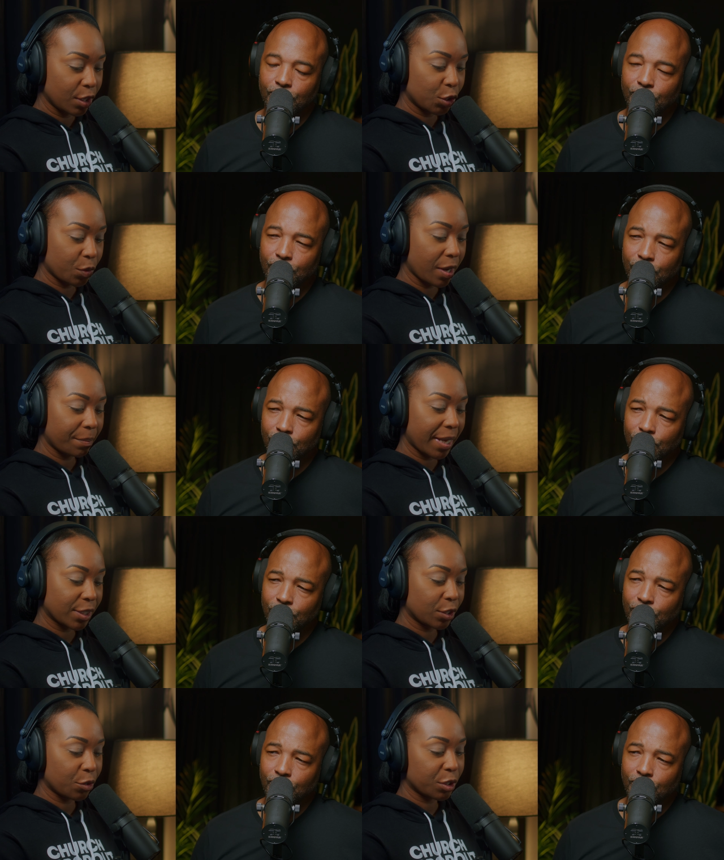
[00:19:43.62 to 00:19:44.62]
Speaker 1: Trump
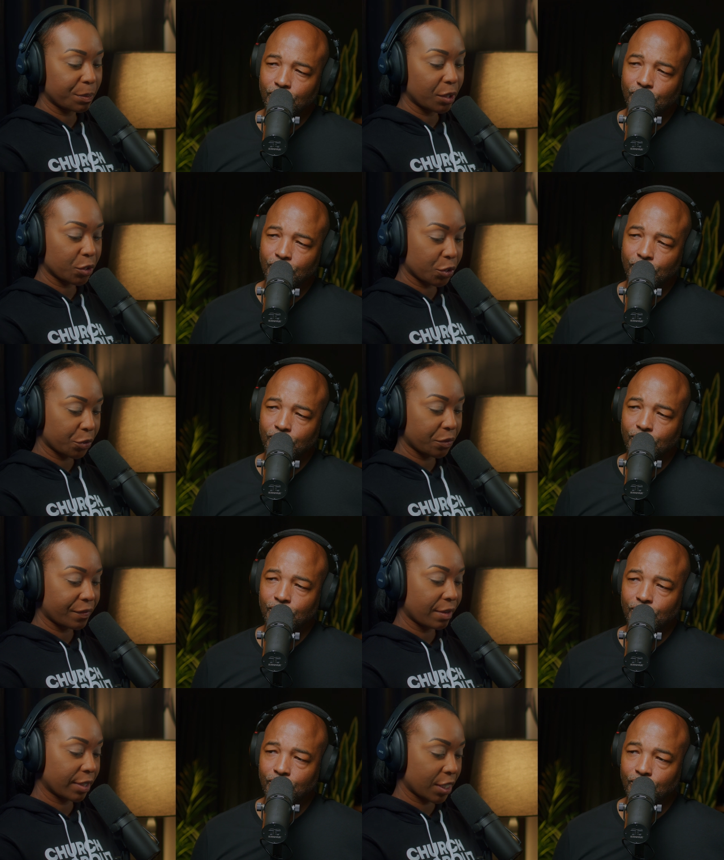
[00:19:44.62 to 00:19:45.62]
has no spiritual
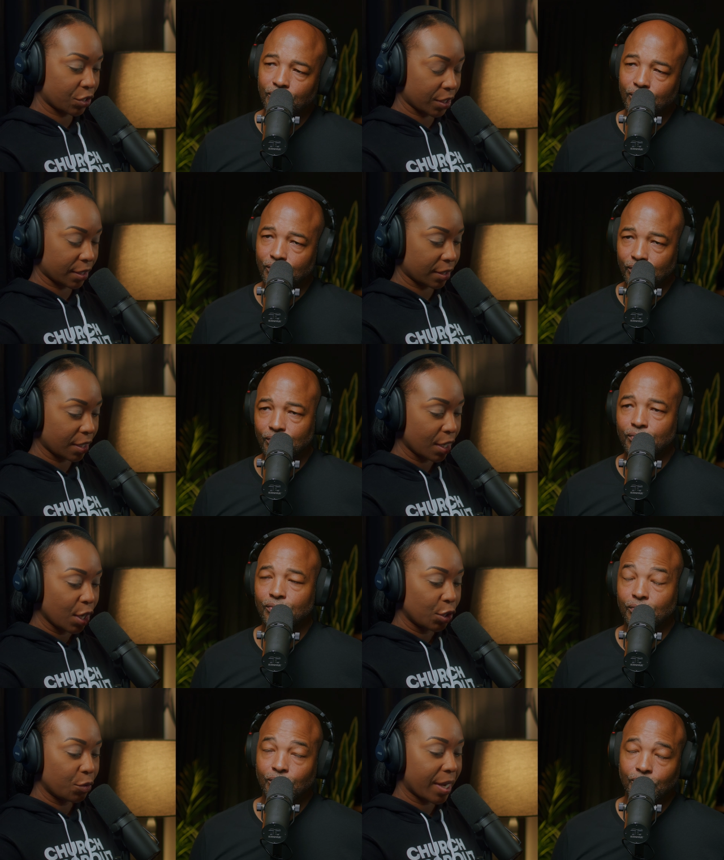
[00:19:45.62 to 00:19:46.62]
foundation.
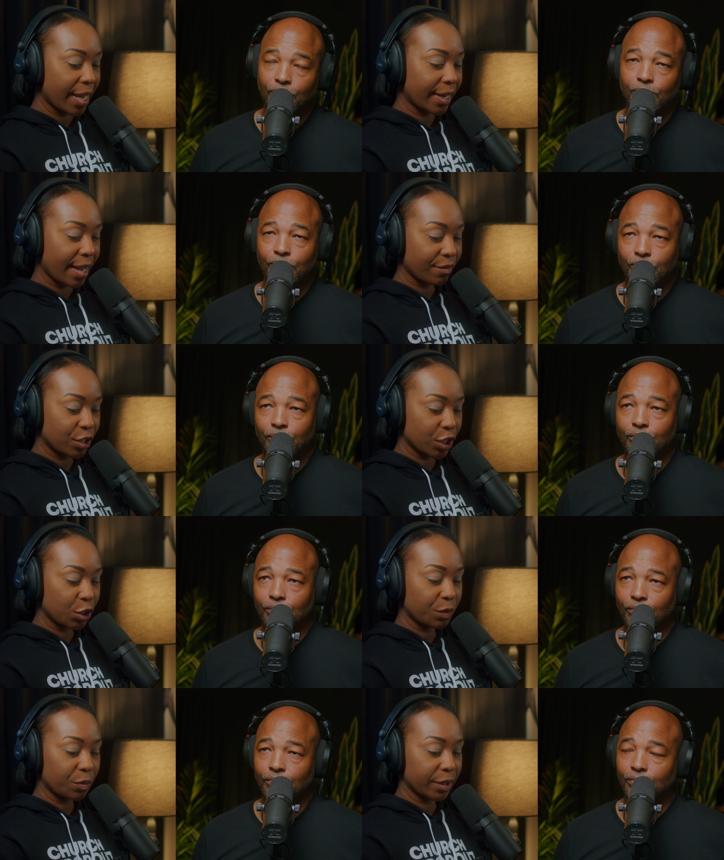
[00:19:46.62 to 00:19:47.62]
You can't have a
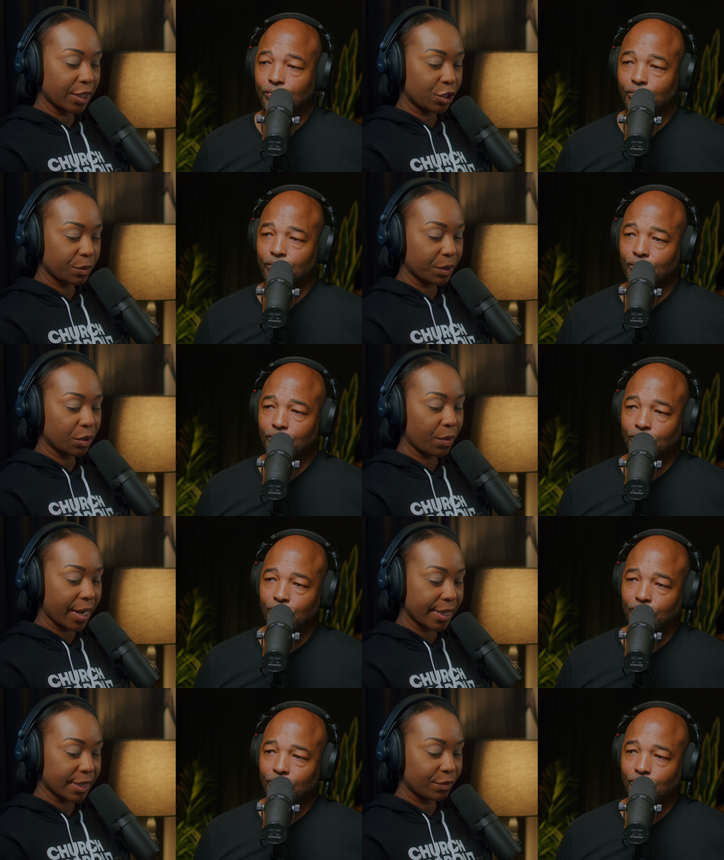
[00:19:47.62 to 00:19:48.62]
genuine relationship with
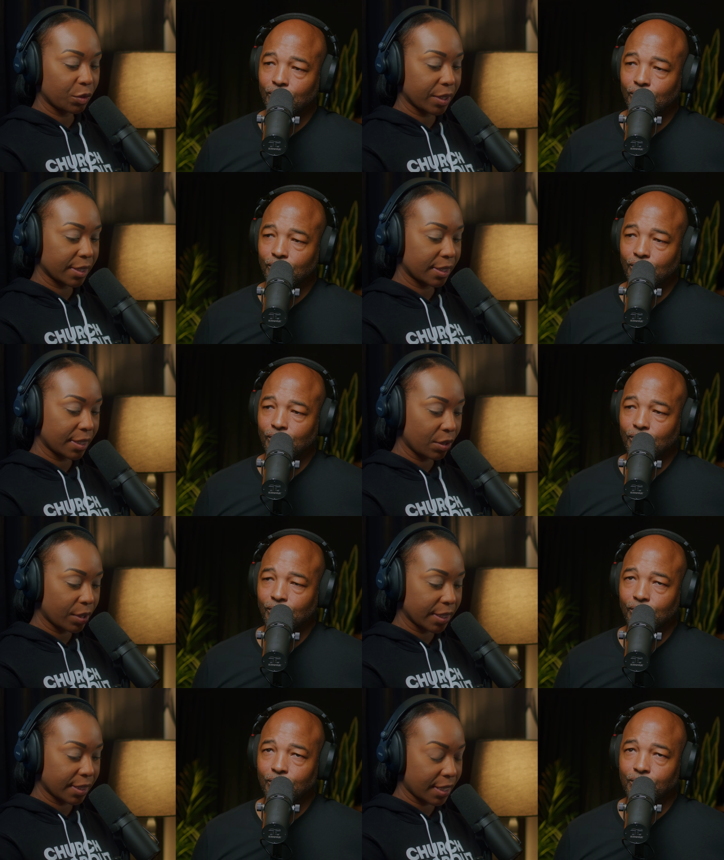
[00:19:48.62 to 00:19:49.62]
Christ if you can sit
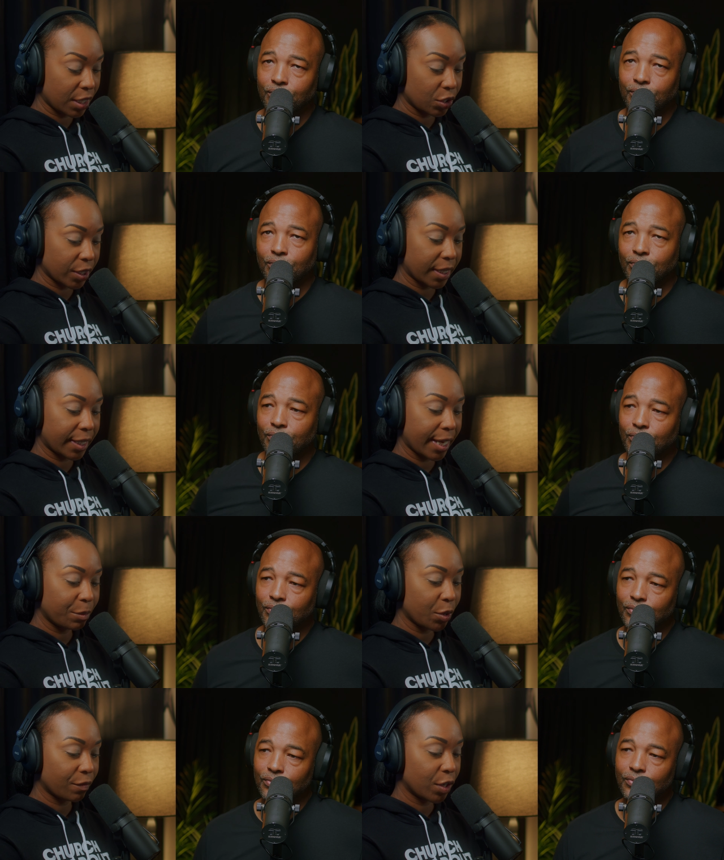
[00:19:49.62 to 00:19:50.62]
on a stage and
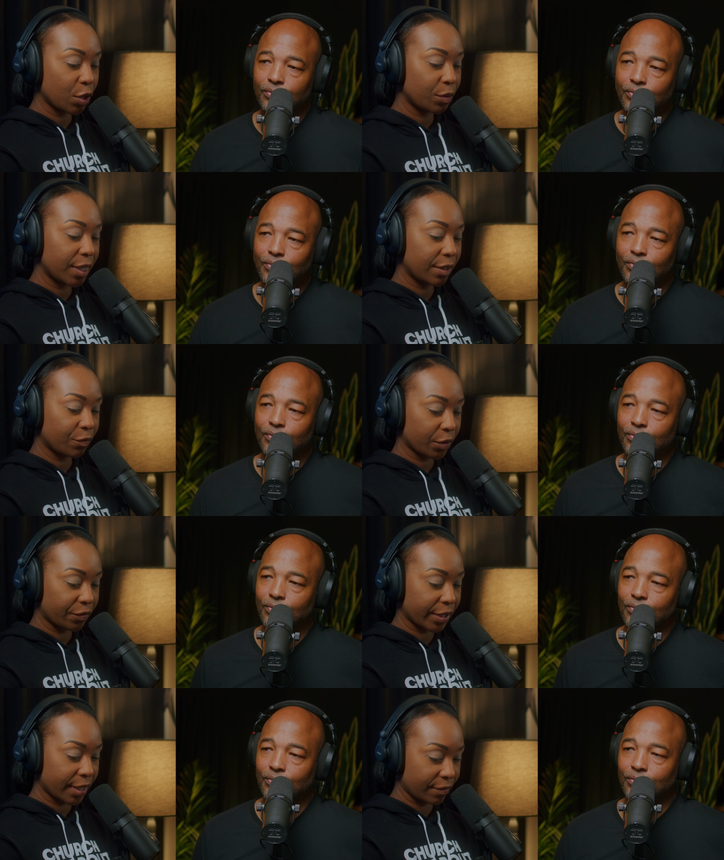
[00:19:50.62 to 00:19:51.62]
claim you have no need
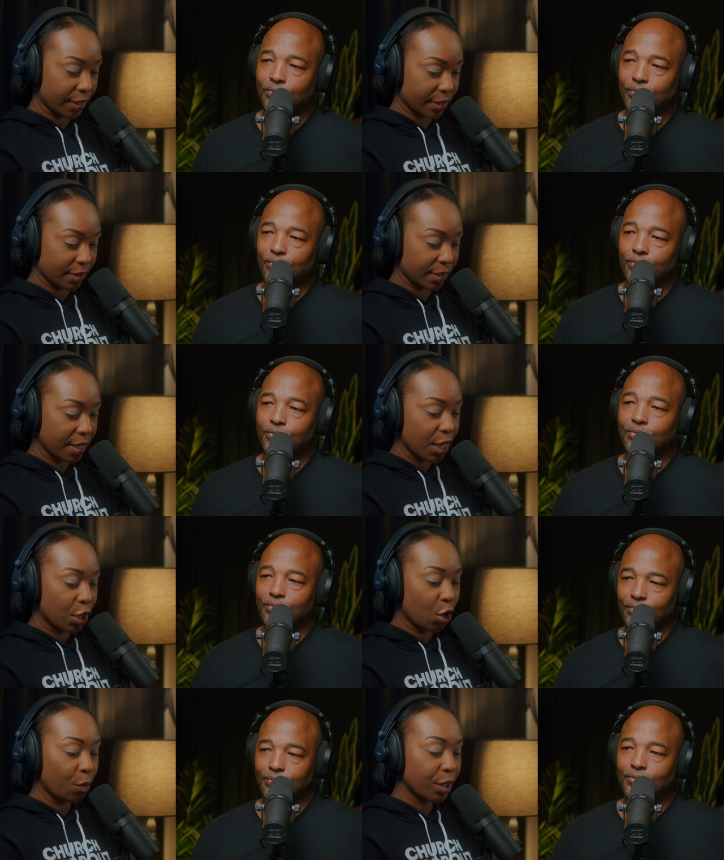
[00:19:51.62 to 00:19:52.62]
for forgiveness.
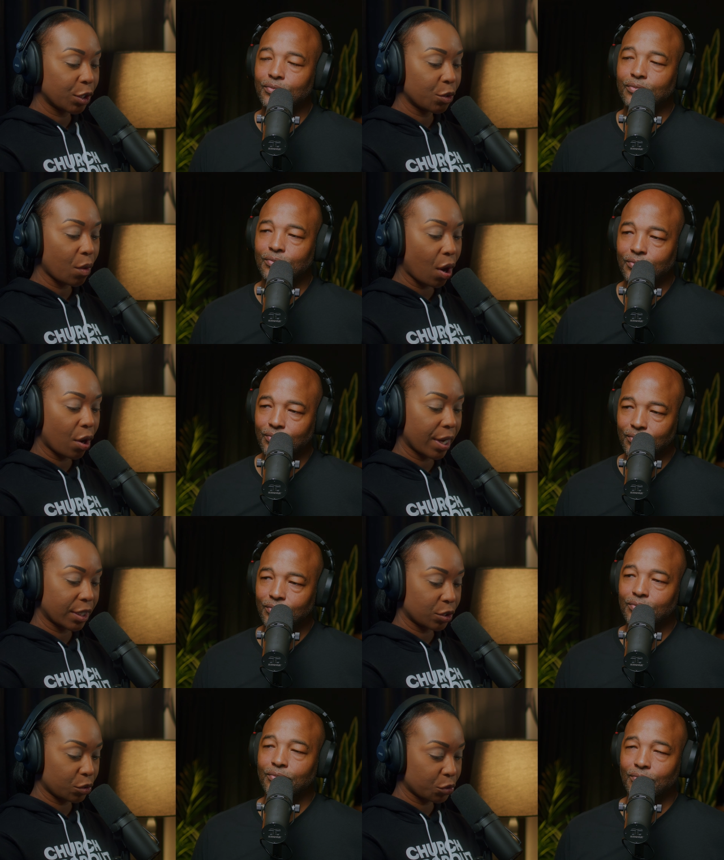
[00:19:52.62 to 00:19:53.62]
Knowing you are
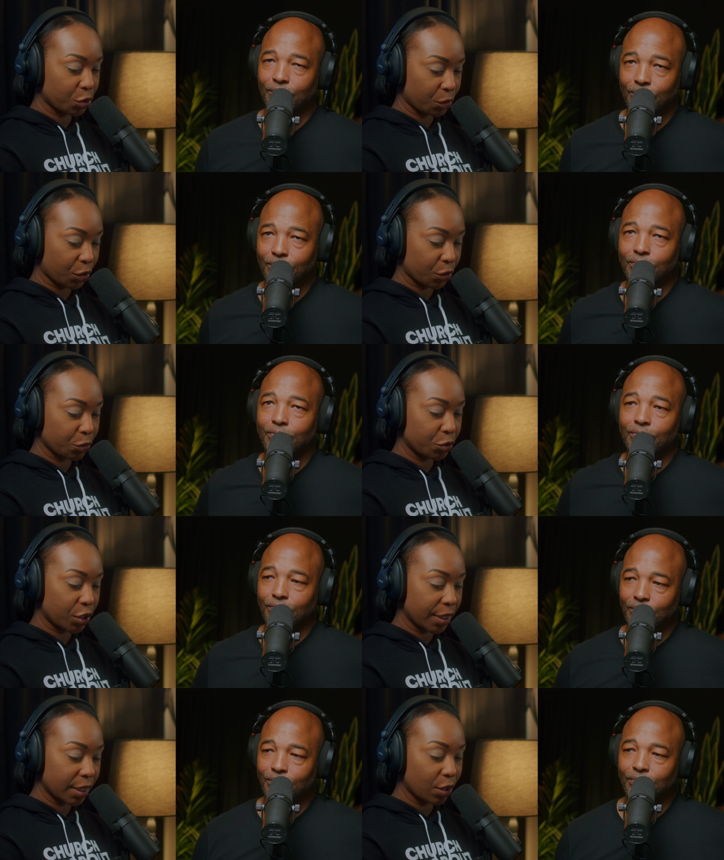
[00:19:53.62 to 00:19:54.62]
an adulterer who
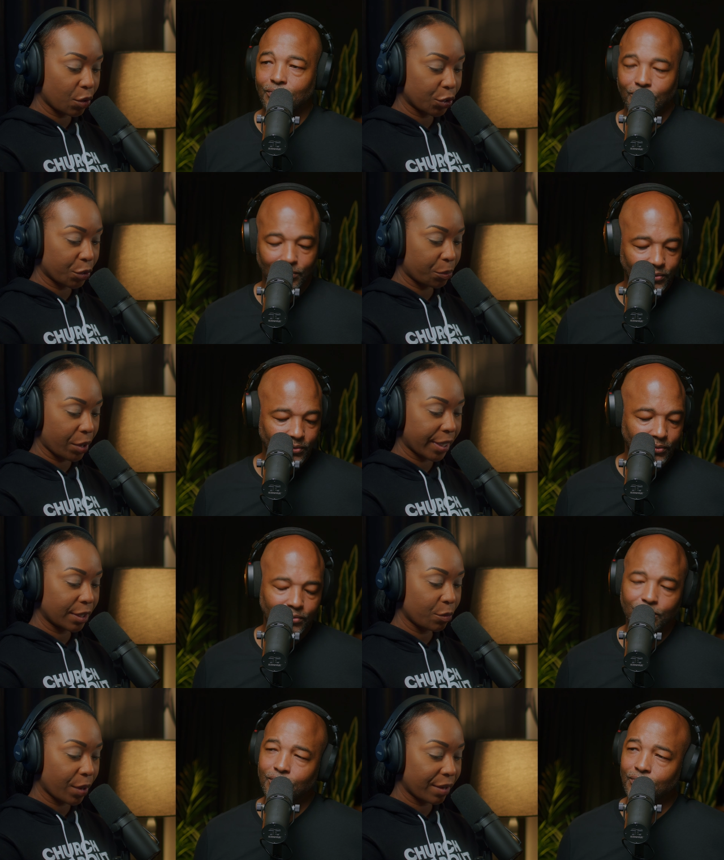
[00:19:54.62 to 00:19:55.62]
cheated on your
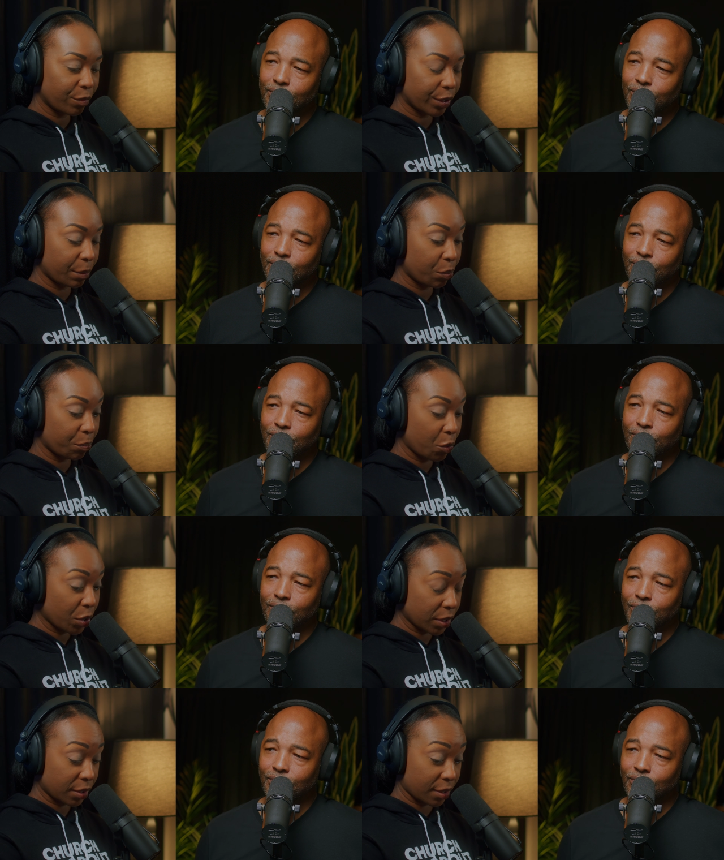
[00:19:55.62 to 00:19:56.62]
pregnant wife with a
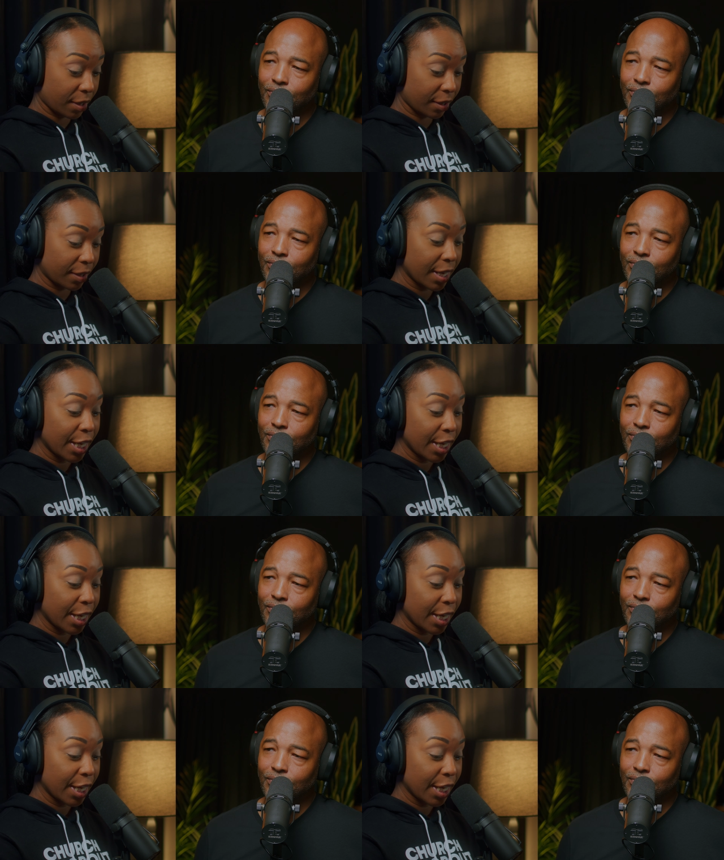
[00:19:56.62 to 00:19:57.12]
porn star,